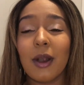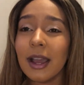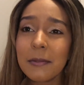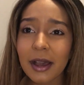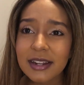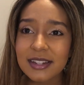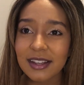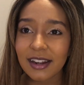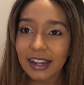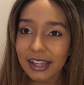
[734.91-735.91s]
Why buy
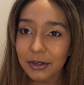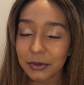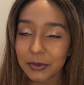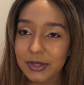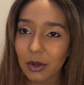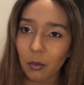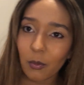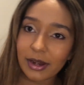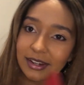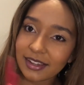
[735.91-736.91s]
designer heels
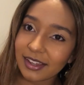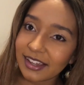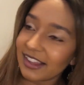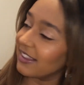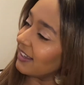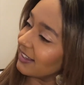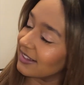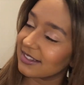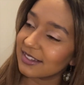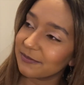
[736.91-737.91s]
when you can get
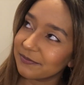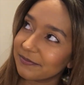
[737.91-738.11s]
these?